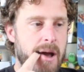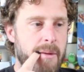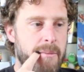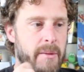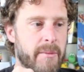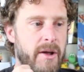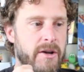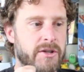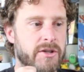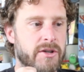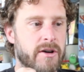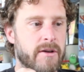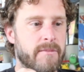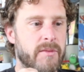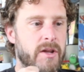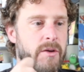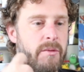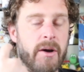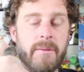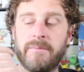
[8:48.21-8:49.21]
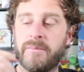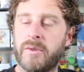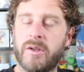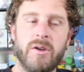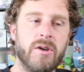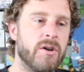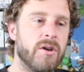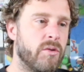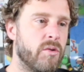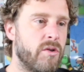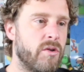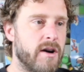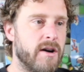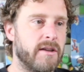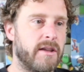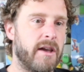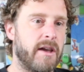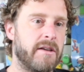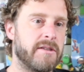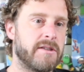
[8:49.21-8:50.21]
I'm not sure. Anyway, cool
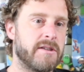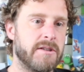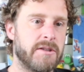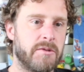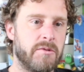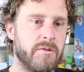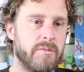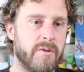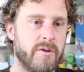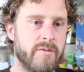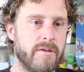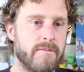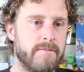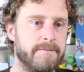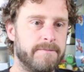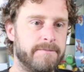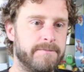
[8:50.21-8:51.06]
card. Kangaskhan's a cool Pokemon.